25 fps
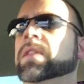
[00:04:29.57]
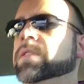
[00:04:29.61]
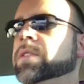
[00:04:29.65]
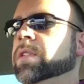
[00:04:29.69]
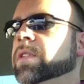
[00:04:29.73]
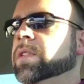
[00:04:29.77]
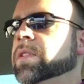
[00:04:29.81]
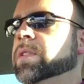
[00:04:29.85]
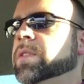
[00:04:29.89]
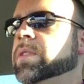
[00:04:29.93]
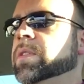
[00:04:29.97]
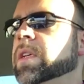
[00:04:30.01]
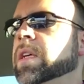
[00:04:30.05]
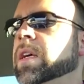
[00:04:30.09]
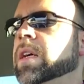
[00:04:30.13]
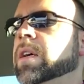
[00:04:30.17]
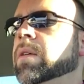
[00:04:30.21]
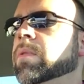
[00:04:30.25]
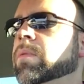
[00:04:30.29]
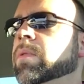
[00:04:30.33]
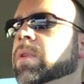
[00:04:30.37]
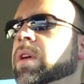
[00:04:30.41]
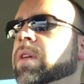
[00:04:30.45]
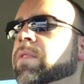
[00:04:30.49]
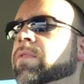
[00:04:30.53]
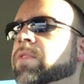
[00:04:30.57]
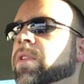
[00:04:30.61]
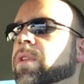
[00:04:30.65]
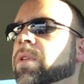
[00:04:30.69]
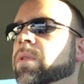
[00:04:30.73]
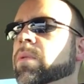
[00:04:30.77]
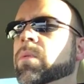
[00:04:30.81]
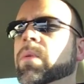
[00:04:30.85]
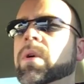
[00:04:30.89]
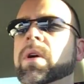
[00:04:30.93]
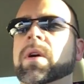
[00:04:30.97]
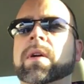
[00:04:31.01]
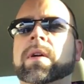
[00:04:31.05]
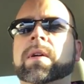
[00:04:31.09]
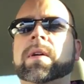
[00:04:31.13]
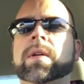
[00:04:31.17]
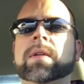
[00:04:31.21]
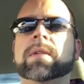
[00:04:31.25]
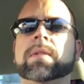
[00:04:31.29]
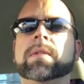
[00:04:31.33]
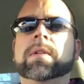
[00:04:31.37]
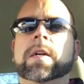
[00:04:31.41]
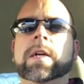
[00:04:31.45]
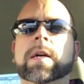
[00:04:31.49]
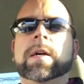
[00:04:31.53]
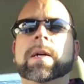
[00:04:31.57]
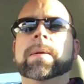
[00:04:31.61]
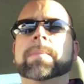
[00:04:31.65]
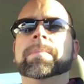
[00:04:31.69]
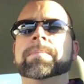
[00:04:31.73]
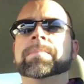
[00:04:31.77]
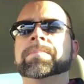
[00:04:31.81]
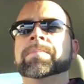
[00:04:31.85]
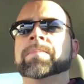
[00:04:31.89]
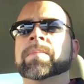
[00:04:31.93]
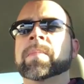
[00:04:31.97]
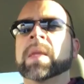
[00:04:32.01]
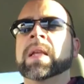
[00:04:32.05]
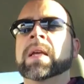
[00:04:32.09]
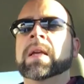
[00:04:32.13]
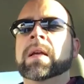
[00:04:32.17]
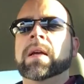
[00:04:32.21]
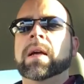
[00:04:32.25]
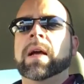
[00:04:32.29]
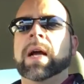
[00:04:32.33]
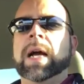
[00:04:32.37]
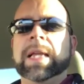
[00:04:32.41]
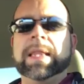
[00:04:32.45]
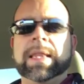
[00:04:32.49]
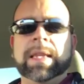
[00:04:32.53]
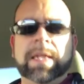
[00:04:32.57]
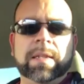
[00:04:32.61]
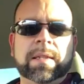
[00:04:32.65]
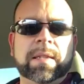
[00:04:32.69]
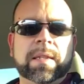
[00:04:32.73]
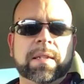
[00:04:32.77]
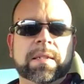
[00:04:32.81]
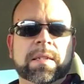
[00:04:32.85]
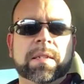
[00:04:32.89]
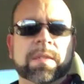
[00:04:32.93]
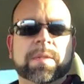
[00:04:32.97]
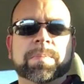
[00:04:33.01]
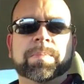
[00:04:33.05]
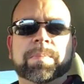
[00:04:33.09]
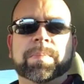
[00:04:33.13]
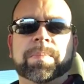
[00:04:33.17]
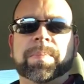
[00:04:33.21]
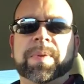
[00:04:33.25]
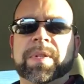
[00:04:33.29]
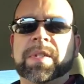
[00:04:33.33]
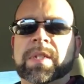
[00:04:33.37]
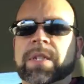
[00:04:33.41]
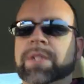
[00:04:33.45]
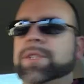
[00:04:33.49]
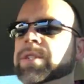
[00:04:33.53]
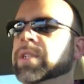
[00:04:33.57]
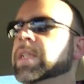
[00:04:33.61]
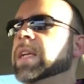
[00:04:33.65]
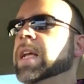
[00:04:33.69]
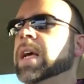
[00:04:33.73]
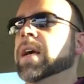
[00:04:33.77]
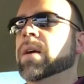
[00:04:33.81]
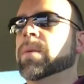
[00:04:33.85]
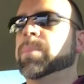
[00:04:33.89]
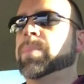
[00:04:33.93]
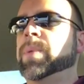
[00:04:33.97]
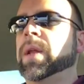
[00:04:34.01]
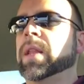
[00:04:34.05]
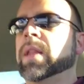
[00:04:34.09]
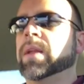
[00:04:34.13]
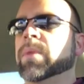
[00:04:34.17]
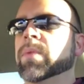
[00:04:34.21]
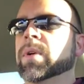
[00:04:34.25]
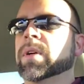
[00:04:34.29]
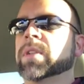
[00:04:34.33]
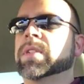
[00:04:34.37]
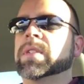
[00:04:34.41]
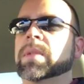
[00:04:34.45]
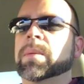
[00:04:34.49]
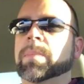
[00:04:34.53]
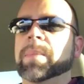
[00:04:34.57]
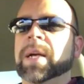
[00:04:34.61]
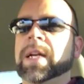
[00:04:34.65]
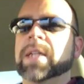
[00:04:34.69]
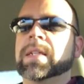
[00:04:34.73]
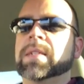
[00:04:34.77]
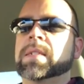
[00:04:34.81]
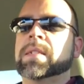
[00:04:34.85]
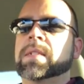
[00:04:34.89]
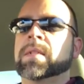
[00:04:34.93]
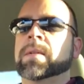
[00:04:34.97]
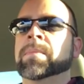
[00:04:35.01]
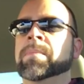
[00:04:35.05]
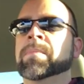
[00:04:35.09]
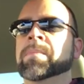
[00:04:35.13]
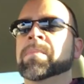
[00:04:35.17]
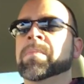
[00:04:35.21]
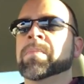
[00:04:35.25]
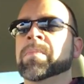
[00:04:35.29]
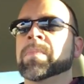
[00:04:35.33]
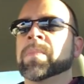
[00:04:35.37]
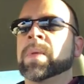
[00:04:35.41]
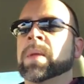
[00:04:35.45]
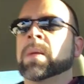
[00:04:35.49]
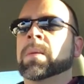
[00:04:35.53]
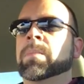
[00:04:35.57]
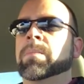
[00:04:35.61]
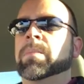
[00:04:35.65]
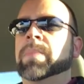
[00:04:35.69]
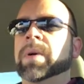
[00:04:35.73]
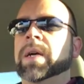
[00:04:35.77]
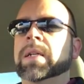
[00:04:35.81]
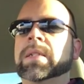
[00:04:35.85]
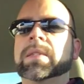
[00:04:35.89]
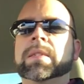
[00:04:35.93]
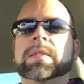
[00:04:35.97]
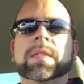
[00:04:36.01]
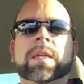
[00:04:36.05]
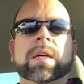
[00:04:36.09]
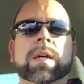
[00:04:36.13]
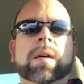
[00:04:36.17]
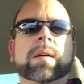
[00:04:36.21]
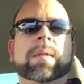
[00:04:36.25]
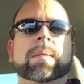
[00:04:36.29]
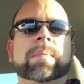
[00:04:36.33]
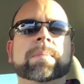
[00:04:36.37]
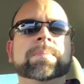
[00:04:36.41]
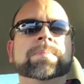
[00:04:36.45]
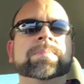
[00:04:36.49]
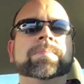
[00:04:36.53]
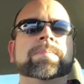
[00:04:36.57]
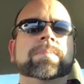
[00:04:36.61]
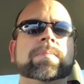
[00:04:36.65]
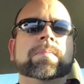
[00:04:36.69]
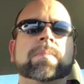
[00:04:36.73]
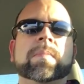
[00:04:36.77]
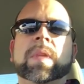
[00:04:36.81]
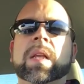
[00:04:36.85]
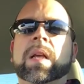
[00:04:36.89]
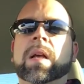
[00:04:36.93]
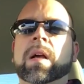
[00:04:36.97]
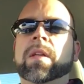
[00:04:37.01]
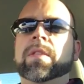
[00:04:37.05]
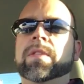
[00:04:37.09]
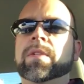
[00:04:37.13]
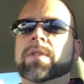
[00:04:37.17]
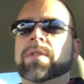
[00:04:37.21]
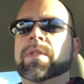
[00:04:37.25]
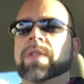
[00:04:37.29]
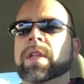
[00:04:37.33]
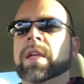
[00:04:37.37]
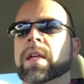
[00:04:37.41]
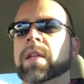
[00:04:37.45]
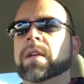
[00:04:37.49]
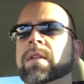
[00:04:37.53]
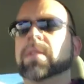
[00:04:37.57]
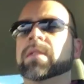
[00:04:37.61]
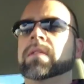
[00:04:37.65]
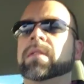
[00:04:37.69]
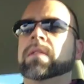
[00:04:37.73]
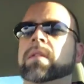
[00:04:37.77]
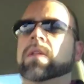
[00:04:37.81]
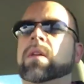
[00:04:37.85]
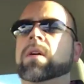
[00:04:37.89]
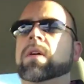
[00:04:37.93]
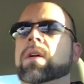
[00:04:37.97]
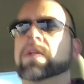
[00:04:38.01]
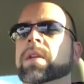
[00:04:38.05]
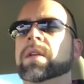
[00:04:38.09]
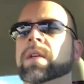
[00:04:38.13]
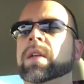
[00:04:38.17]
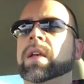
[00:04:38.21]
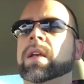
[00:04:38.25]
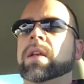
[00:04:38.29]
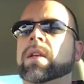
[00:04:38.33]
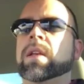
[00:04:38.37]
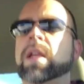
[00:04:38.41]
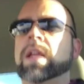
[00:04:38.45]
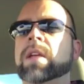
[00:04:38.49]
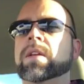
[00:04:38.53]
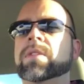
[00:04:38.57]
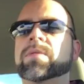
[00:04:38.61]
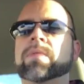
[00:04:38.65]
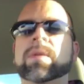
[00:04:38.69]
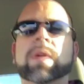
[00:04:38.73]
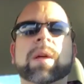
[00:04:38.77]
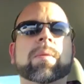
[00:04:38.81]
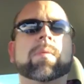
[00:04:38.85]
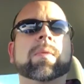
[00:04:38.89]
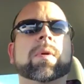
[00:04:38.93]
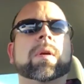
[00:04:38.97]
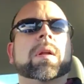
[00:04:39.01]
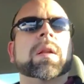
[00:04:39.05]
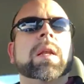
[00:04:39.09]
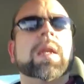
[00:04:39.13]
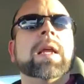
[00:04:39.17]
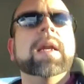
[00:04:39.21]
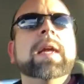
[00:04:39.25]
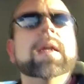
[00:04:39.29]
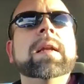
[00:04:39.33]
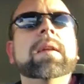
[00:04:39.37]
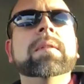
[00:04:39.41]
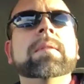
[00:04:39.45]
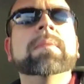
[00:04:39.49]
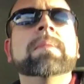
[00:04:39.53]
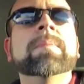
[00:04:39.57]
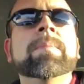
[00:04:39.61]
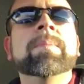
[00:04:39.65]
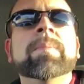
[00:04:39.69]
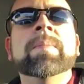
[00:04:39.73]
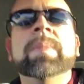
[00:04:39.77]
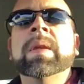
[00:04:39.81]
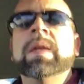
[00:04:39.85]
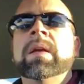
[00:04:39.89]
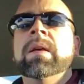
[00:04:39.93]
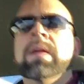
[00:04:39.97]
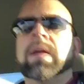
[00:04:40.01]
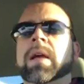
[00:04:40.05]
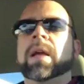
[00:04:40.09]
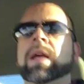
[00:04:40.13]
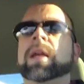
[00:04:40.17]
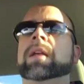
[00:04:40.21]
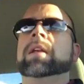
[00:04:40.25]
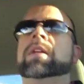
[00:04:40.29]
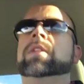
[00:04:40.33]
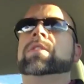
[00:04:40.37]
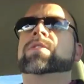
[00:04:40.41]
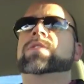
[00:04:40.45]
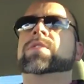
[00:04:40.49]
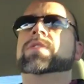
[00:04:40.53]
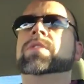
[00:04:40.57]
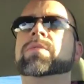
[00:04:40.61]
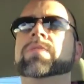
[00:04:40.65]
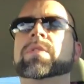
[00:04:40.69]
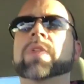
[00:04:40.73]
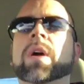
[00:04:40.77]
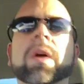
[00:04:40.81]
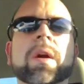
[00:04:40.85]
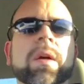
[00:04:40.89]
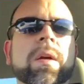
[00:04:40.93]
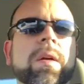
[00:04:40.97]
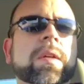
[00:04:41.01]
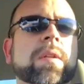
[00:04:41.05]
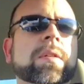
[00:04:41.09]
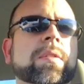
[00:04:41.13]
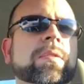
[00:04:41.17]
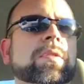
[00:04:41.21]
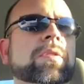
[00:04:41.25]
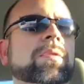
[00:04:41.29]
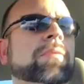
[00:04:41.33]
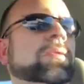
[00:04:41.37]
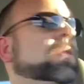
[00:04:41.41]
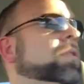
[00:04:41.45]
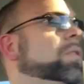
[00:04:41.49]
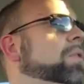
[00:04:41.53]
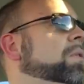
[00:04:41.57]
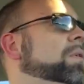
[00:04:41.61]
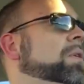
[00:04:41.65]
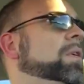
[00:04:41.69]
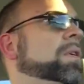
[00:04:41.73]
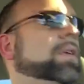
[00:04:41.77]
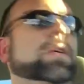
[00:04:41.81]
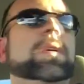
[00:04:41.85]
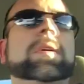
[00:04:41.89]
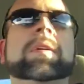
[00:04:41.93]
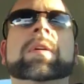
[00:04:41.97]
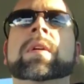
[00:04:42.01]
just wherever it'll work. I think that this position now probably works the best, but other than on days when I work late and it's too dark to record,